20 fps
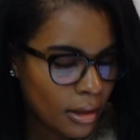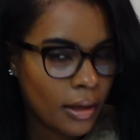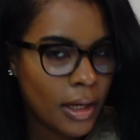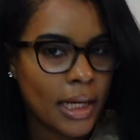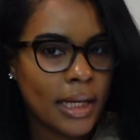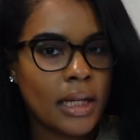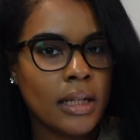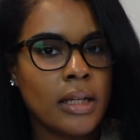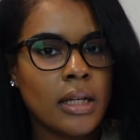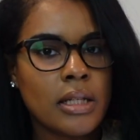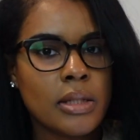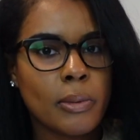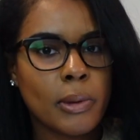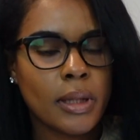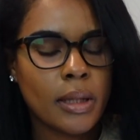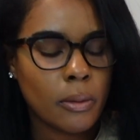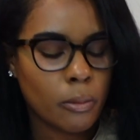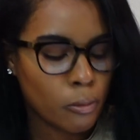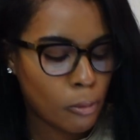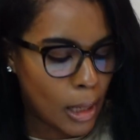And it looks
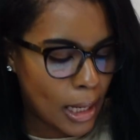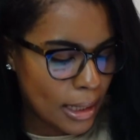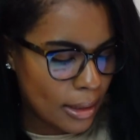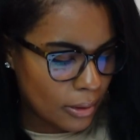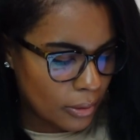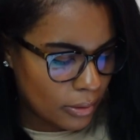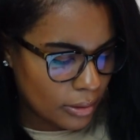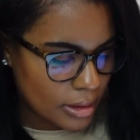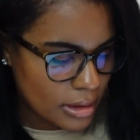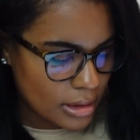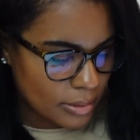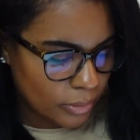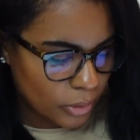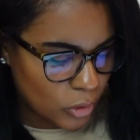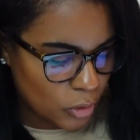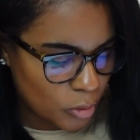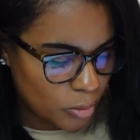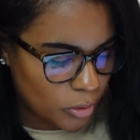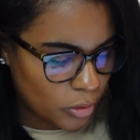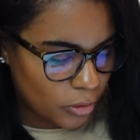really bright on this
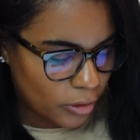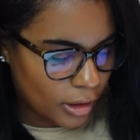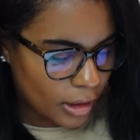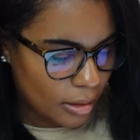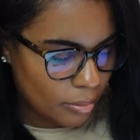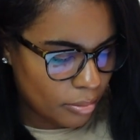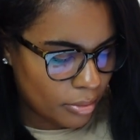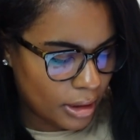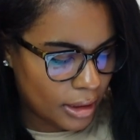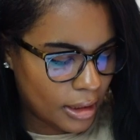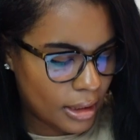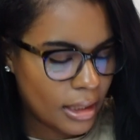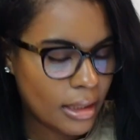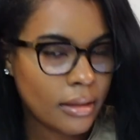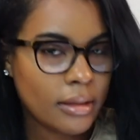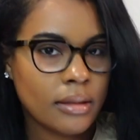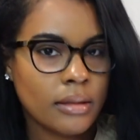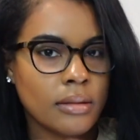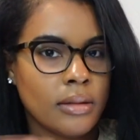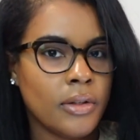mood board, but
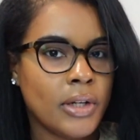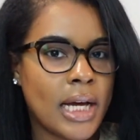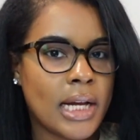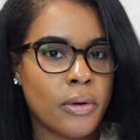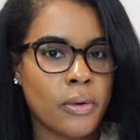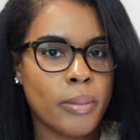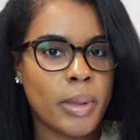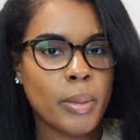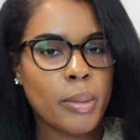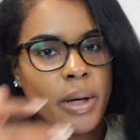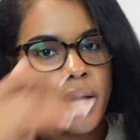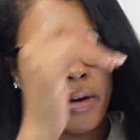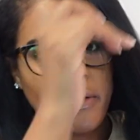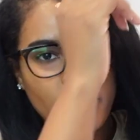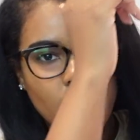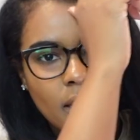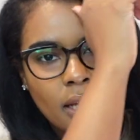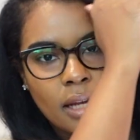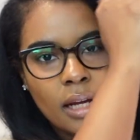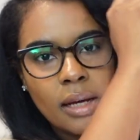you gotta remember
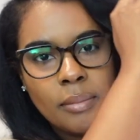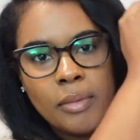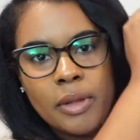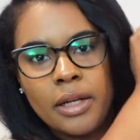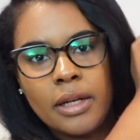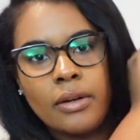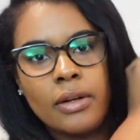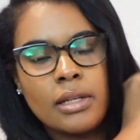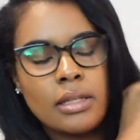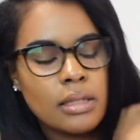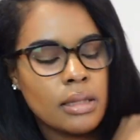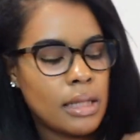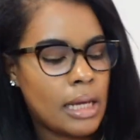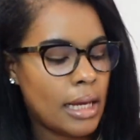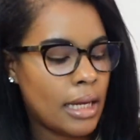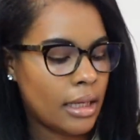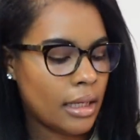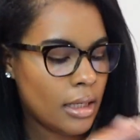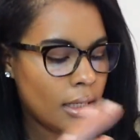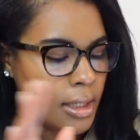everything up there is
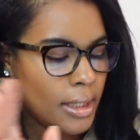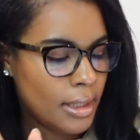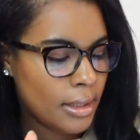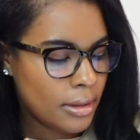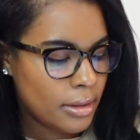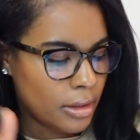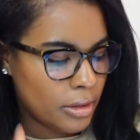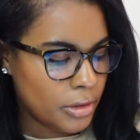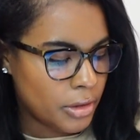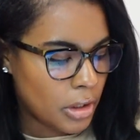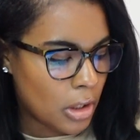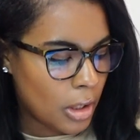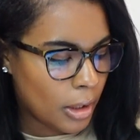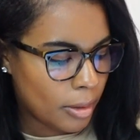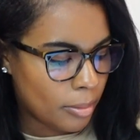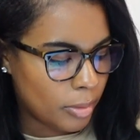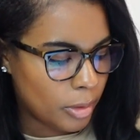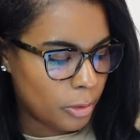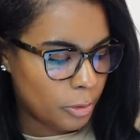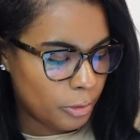like the
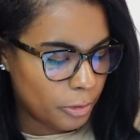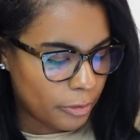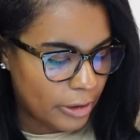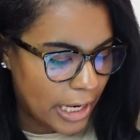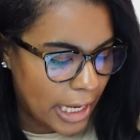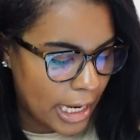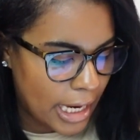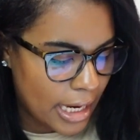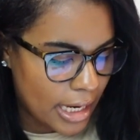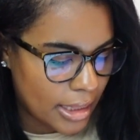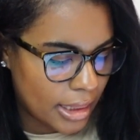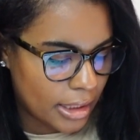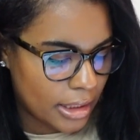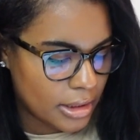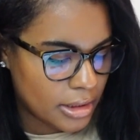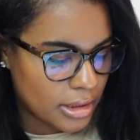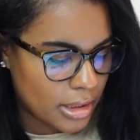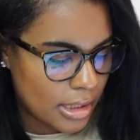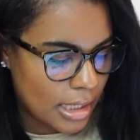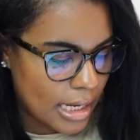dark blue gray, and then
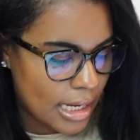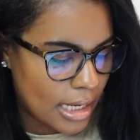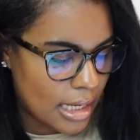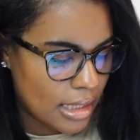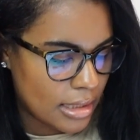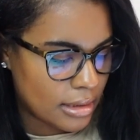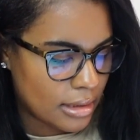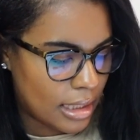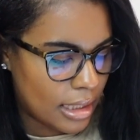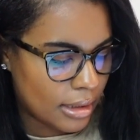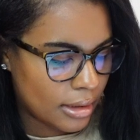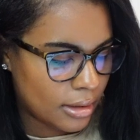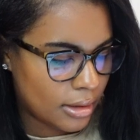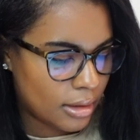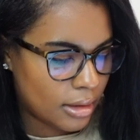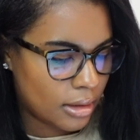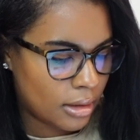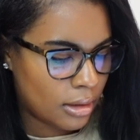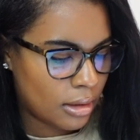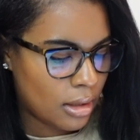she has like
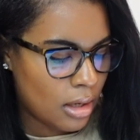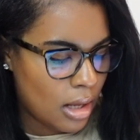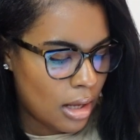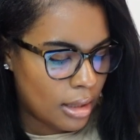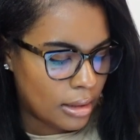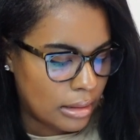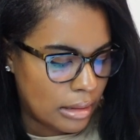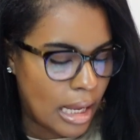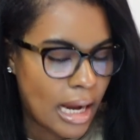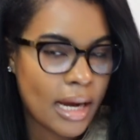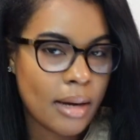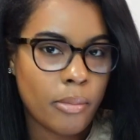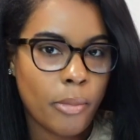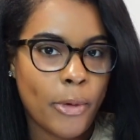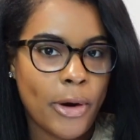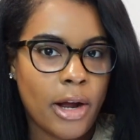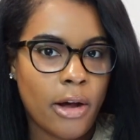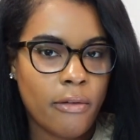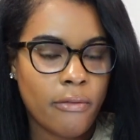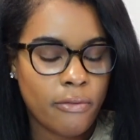the light
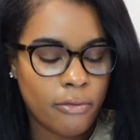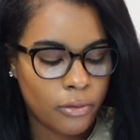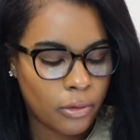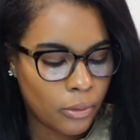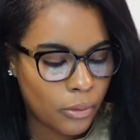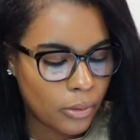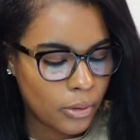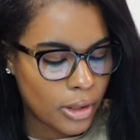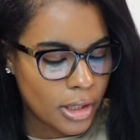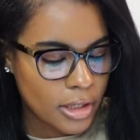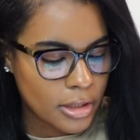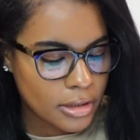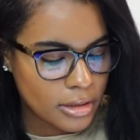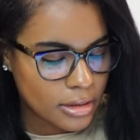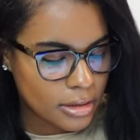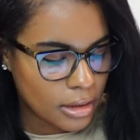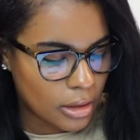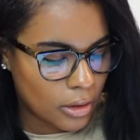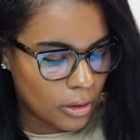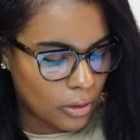brown floor.
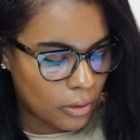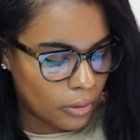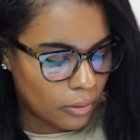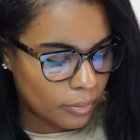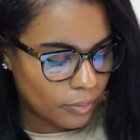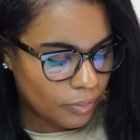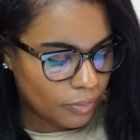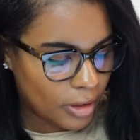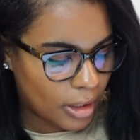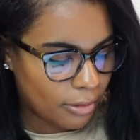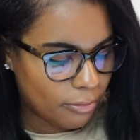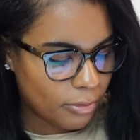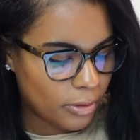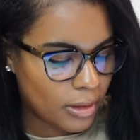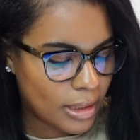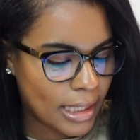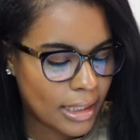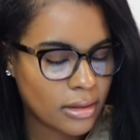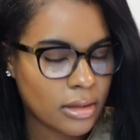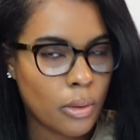So I feel
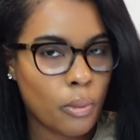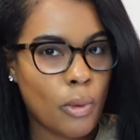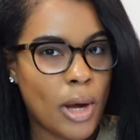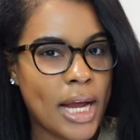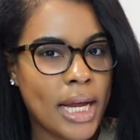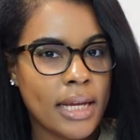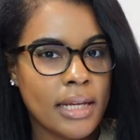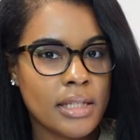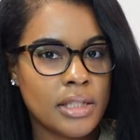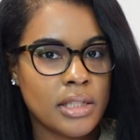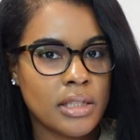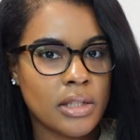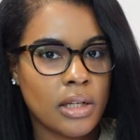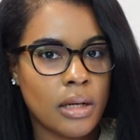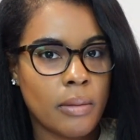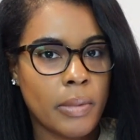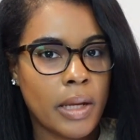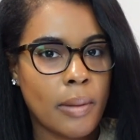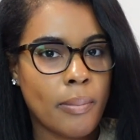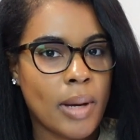like the white is just gonna
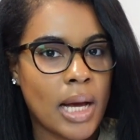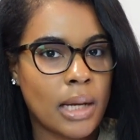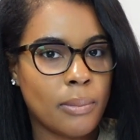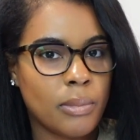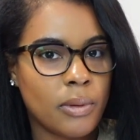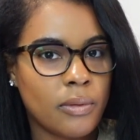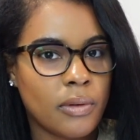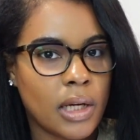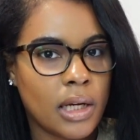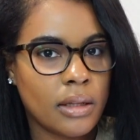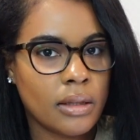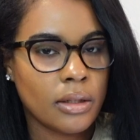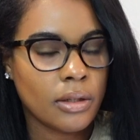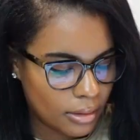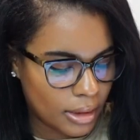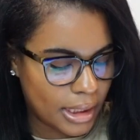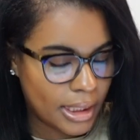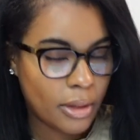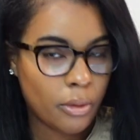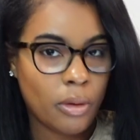be a pop of color,
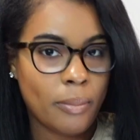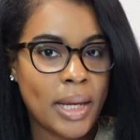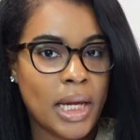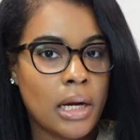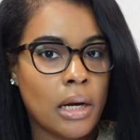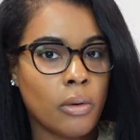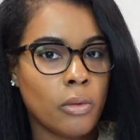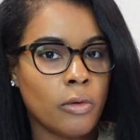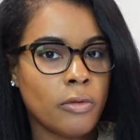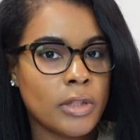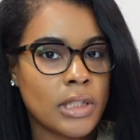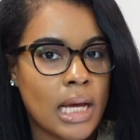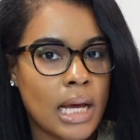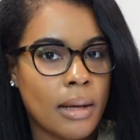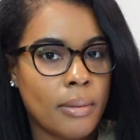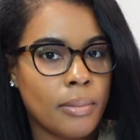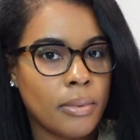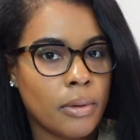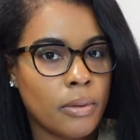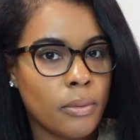and it will make her rooftop